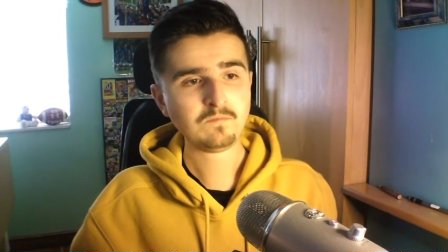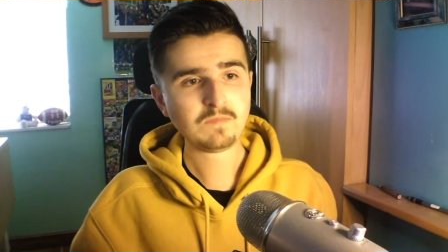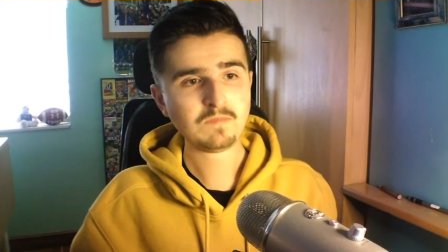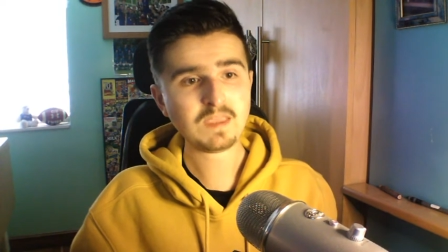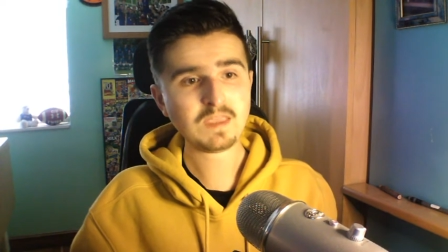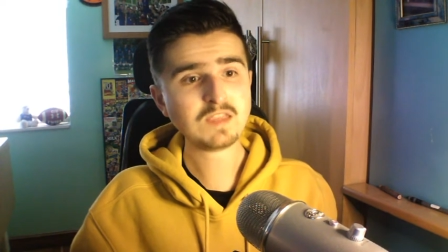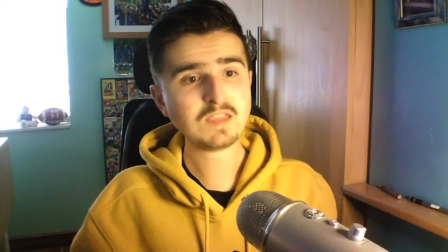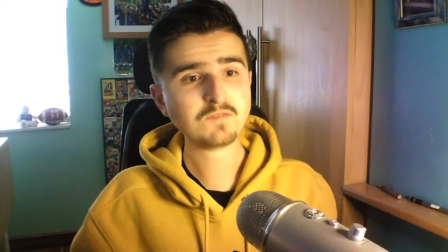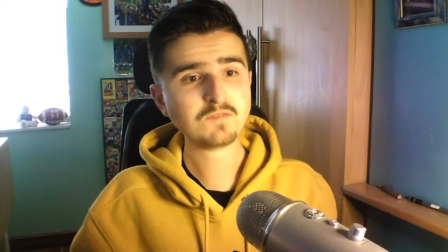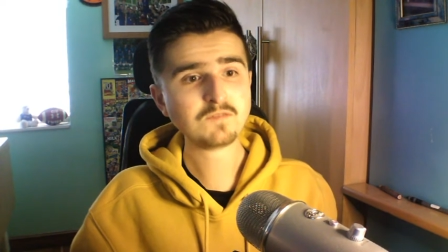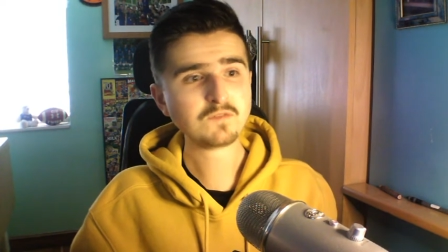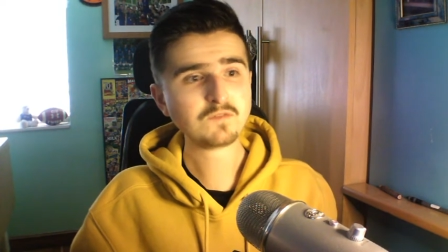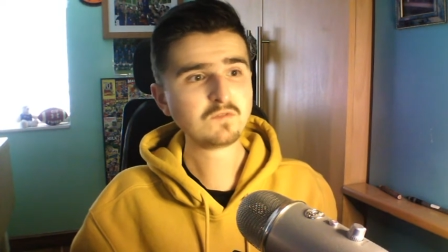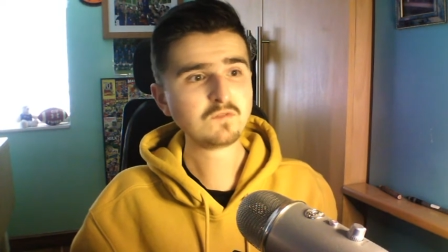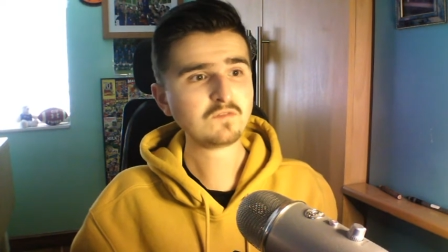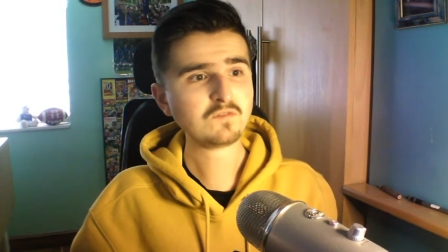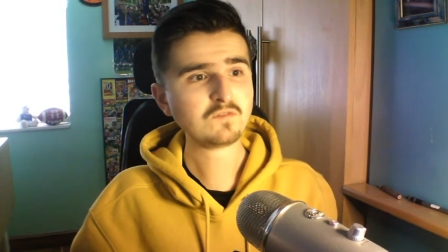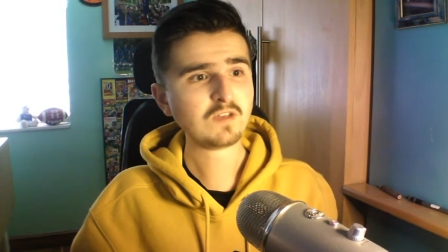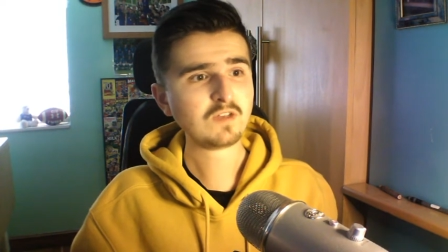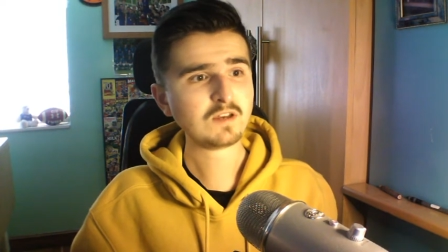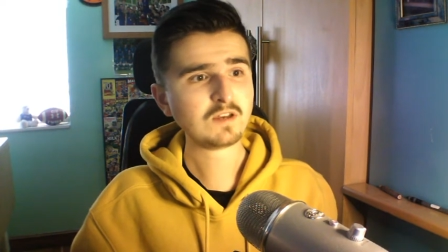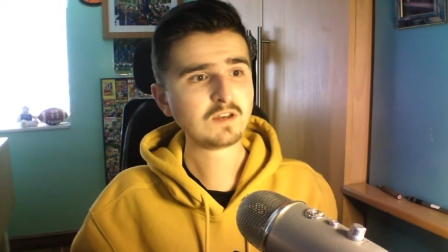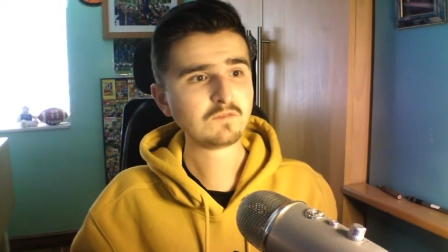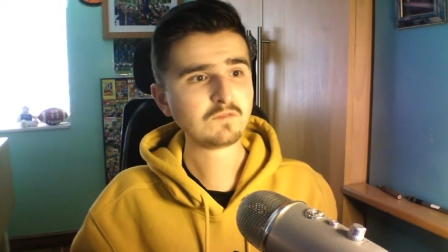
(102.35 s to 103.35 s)
interviews,
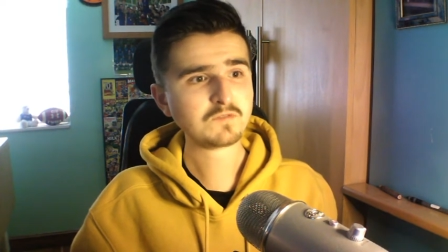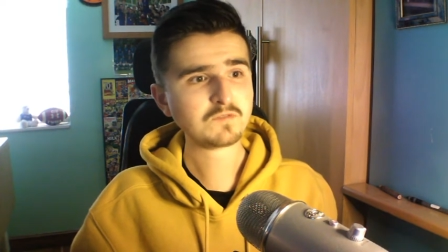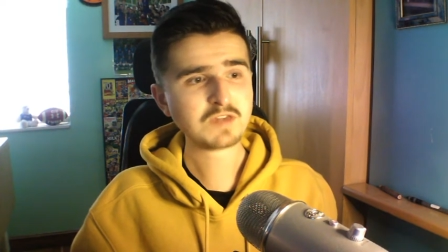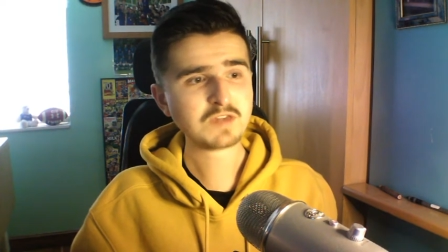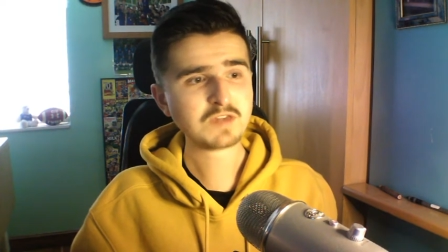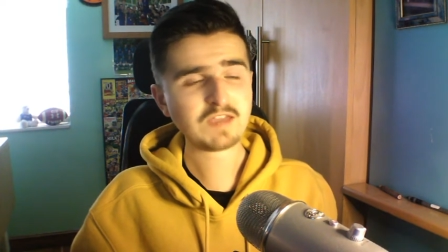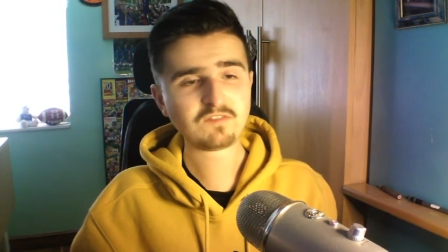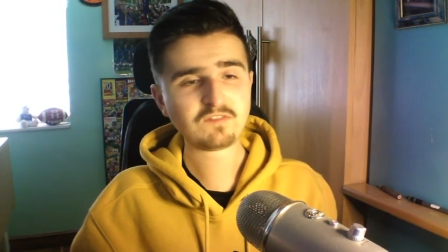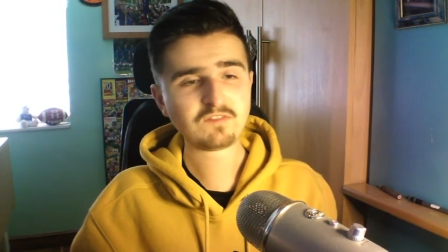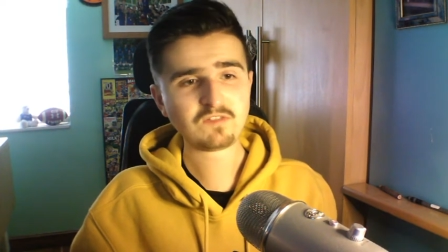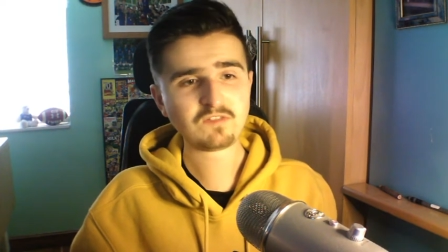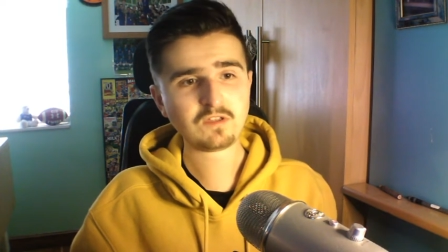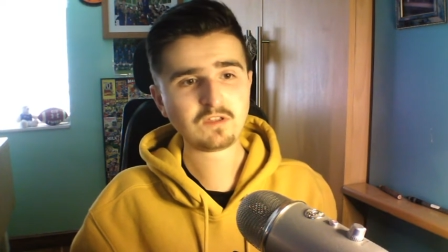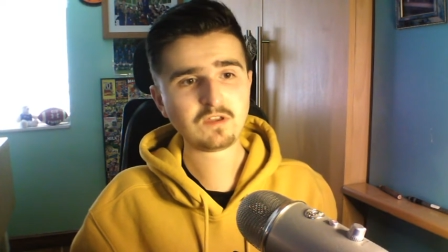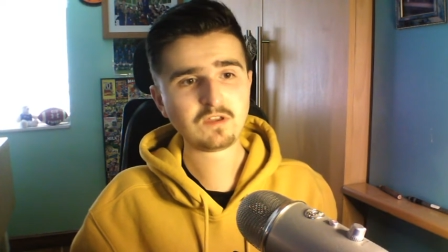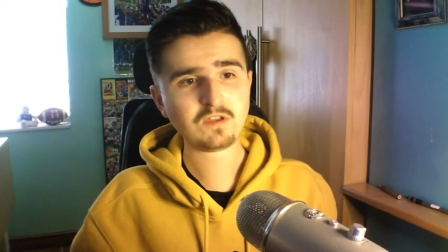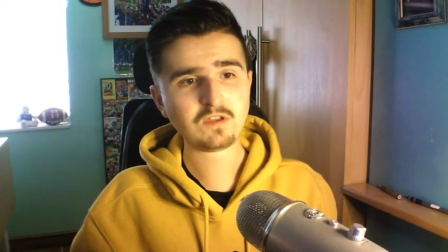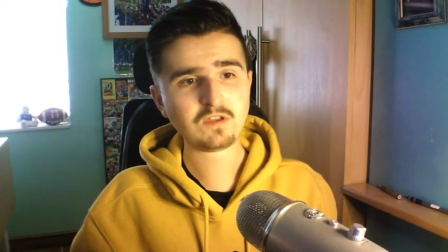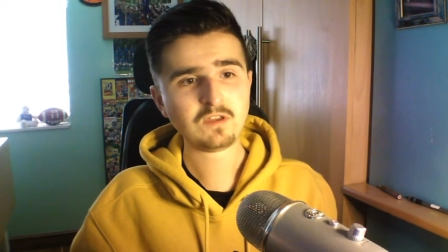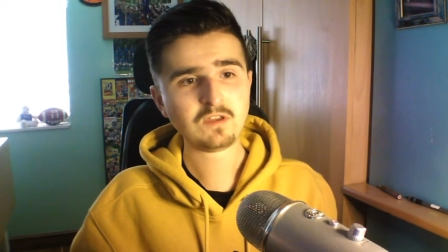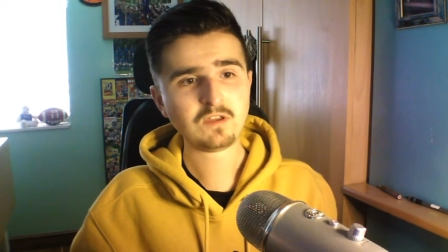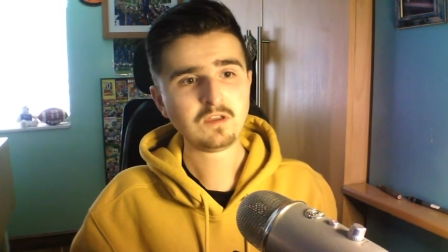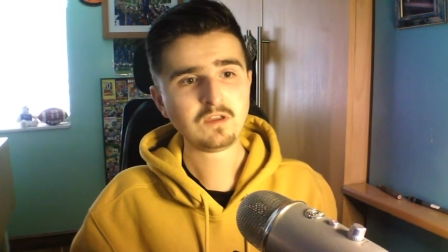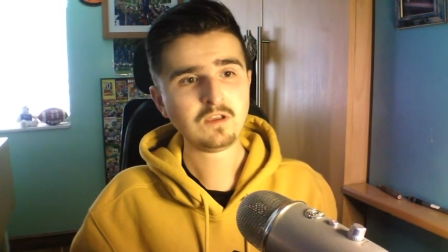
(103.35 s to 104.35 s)
kind of chats that
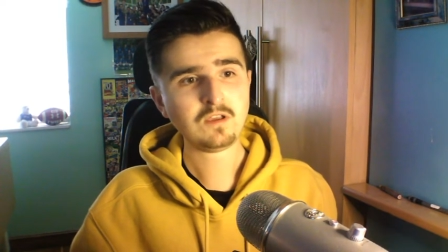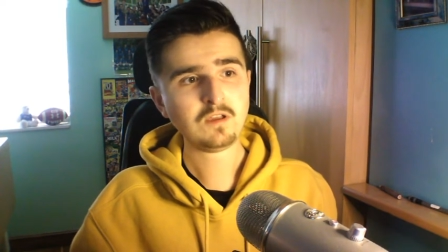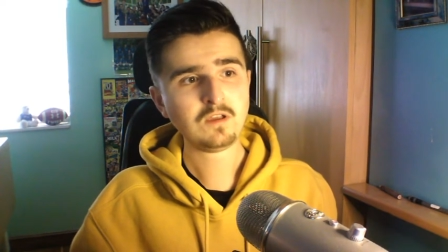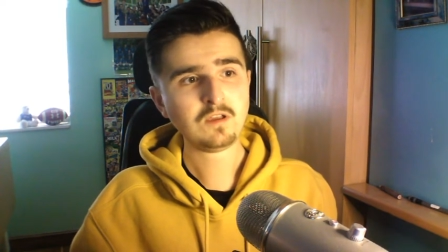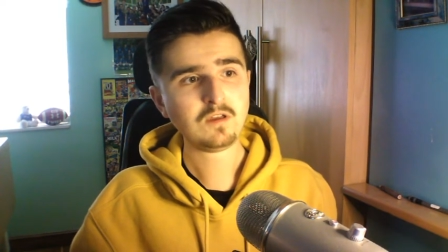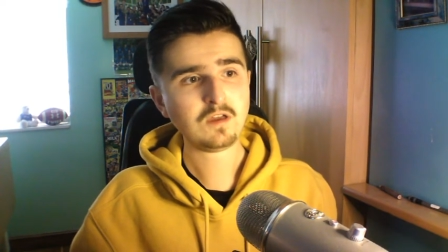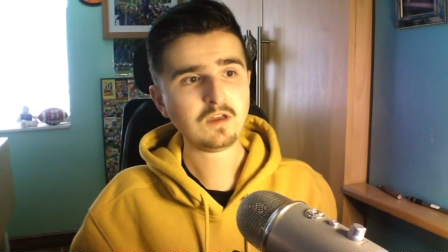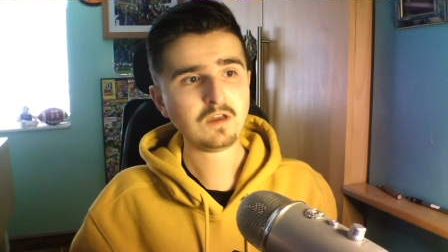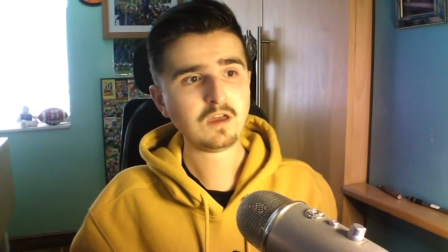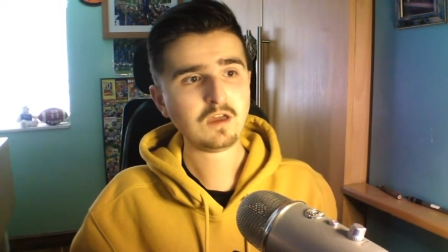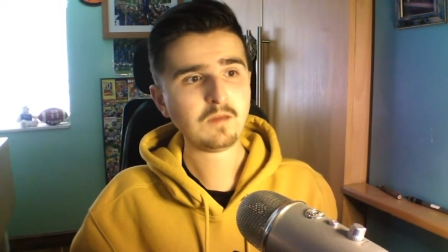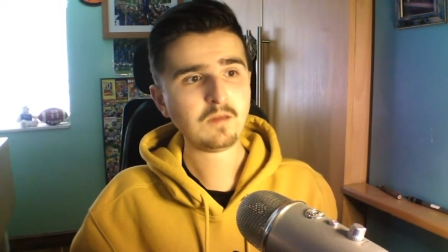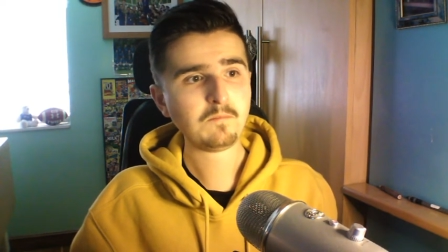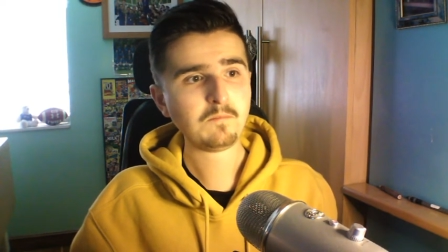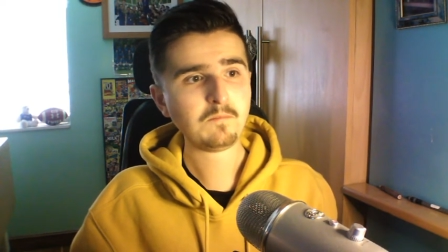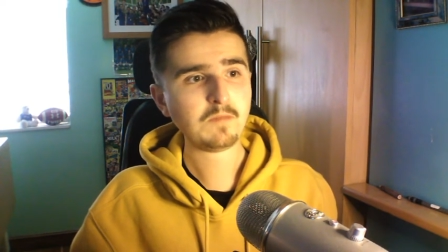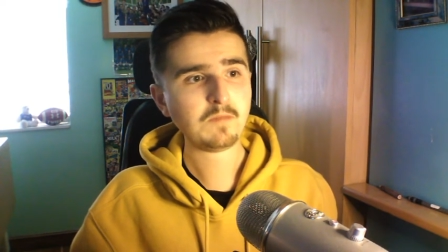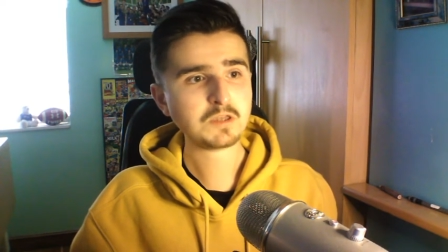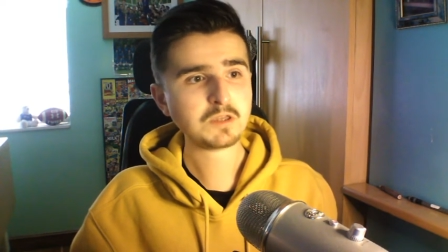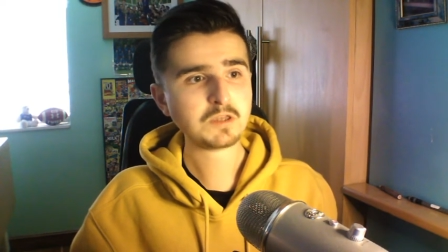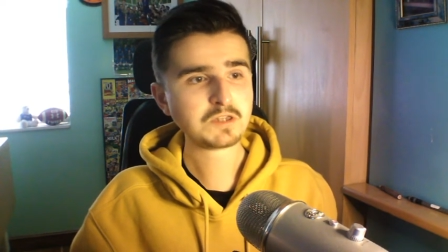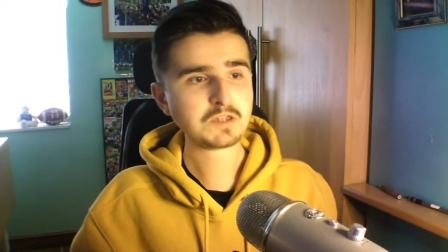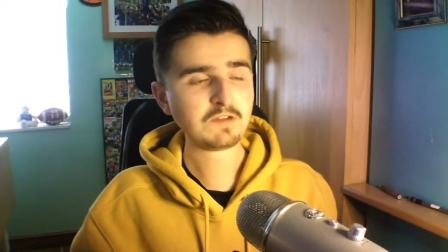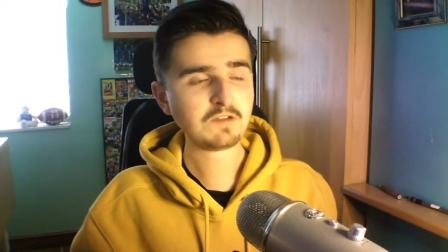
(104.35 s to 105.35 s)

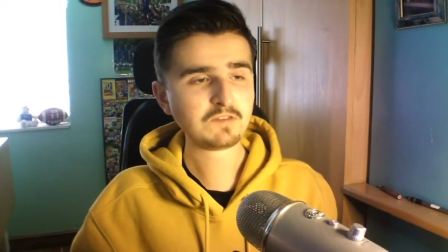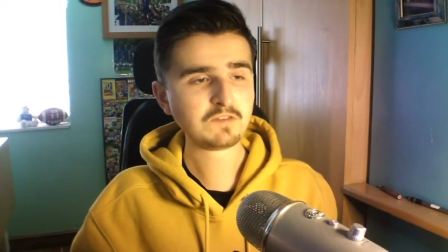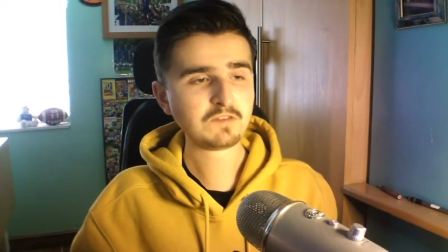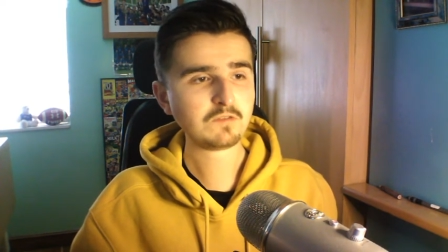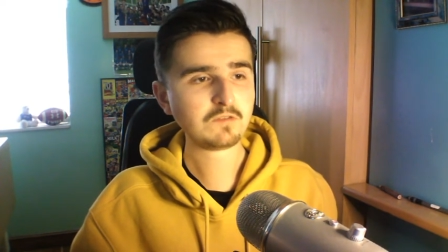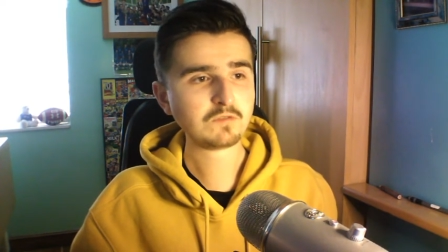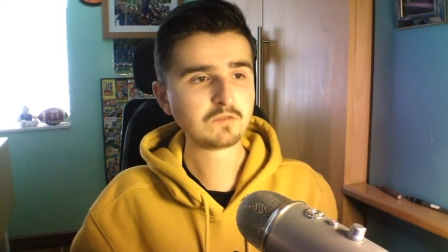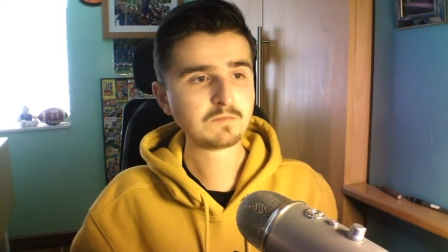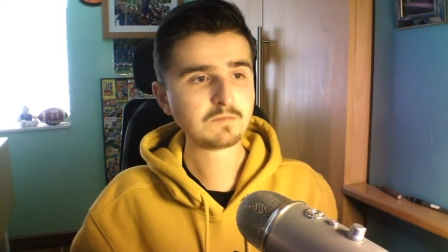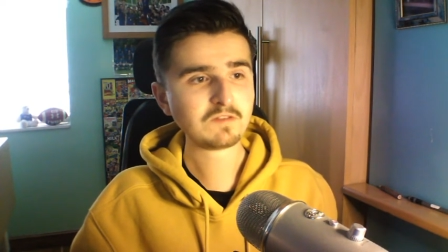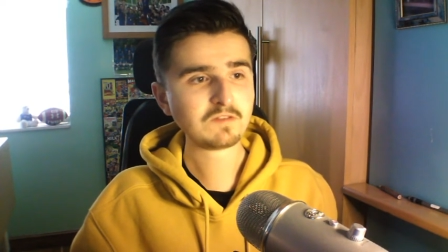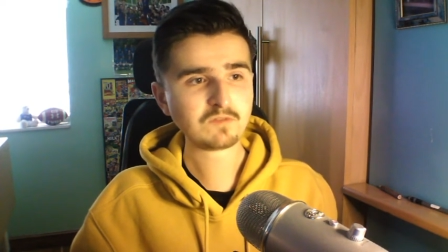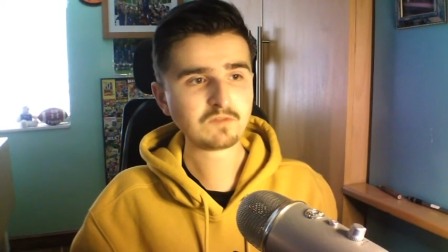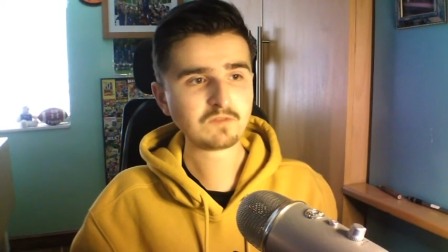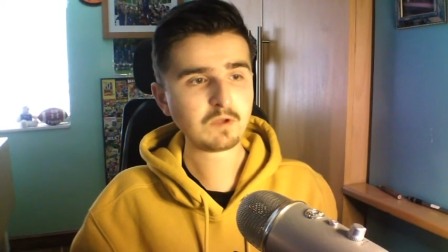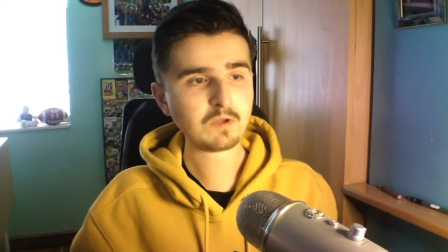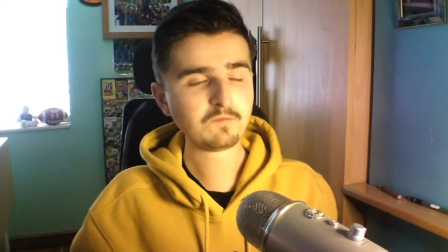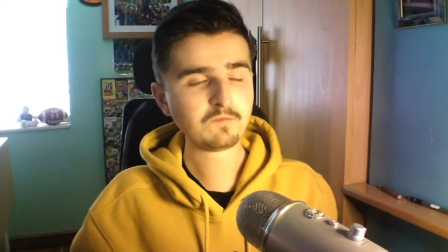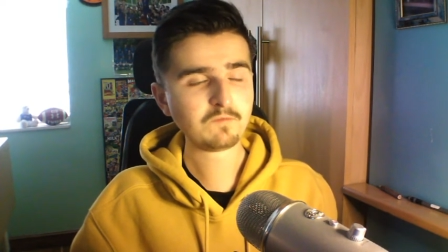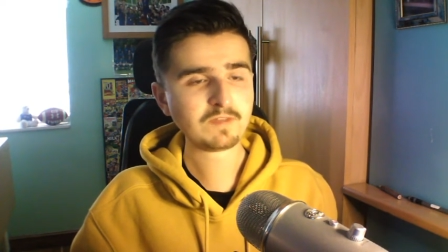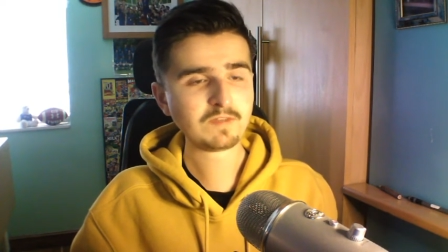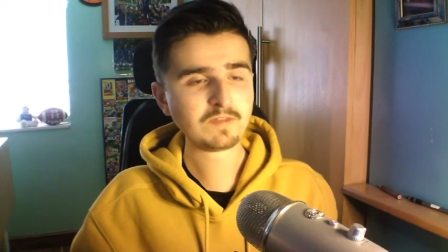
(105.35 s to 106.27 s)
a charity called the Muscle Help